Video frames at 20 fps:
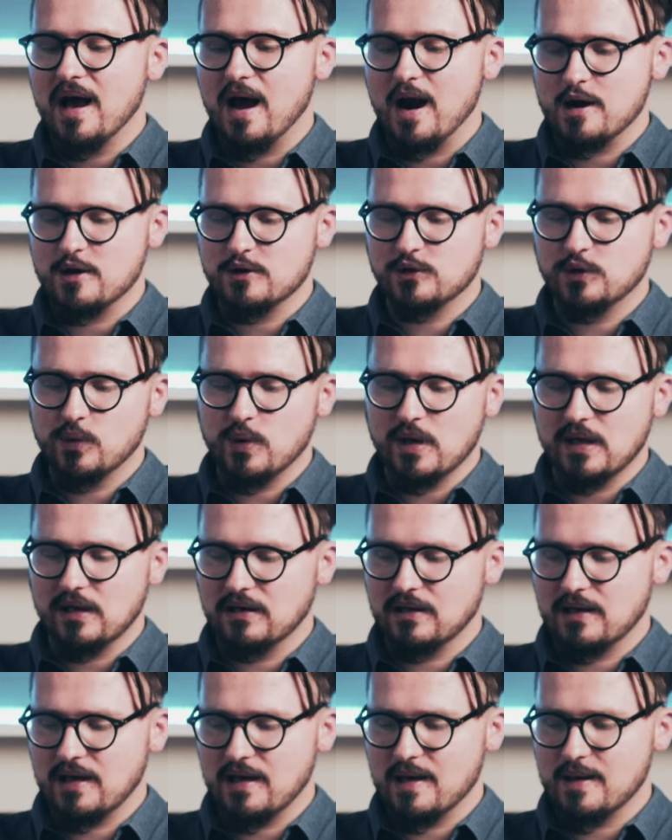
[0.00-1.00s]
are
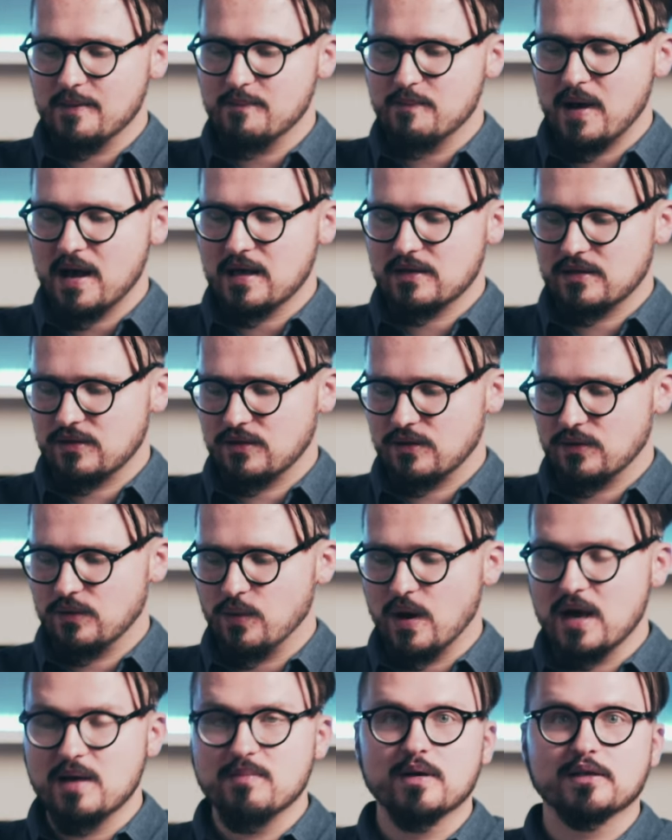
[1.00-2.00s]
doing a uh, much
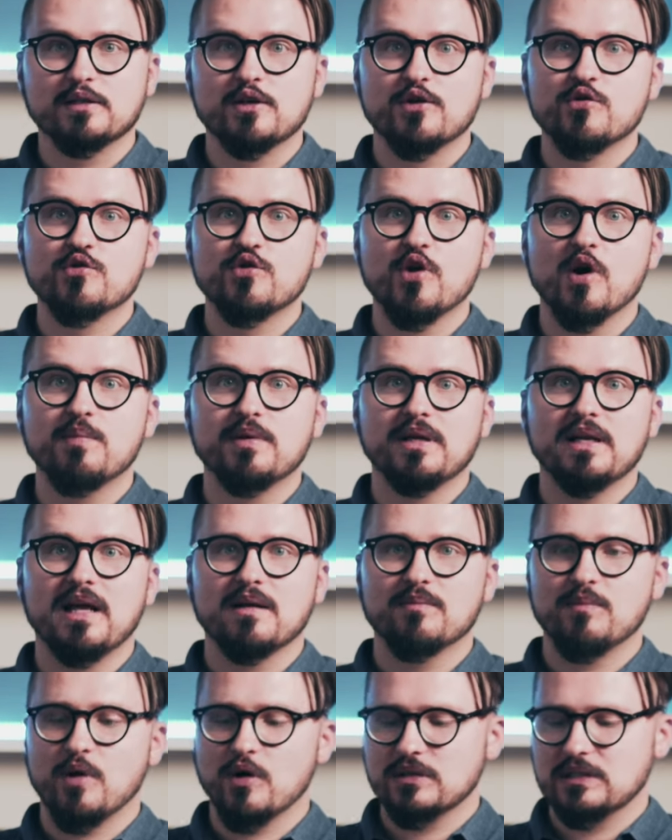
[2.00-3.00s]
way better job in
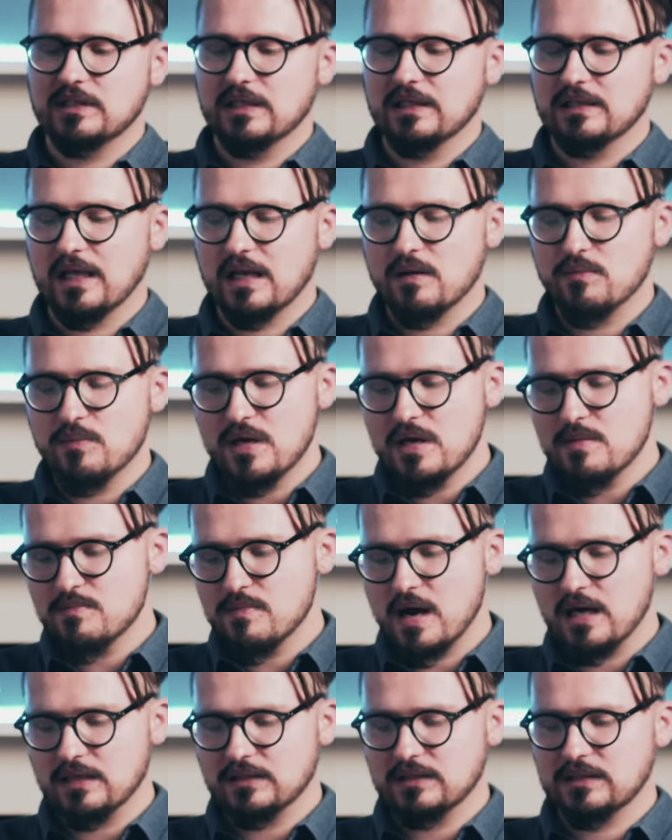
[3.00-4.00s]
unboxing than me
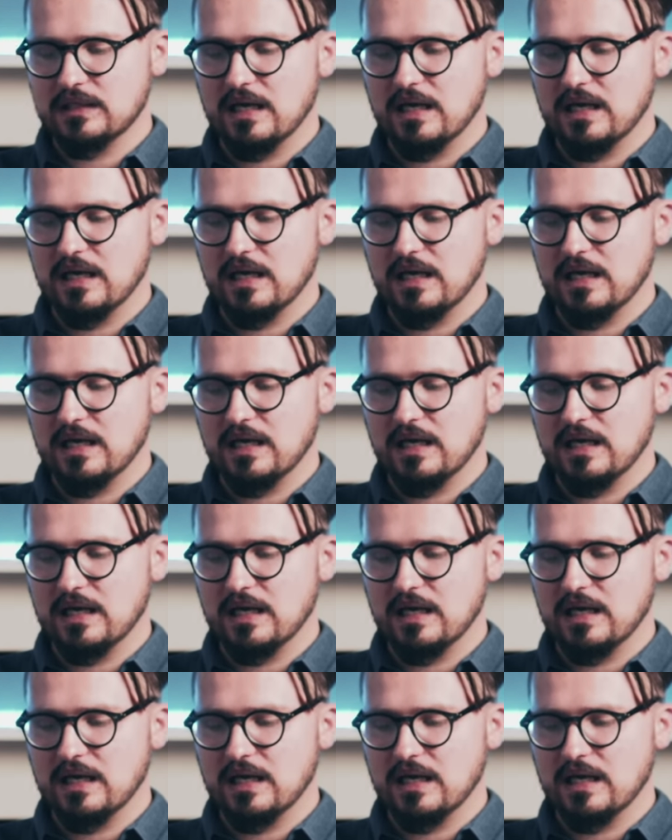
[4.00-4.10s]
but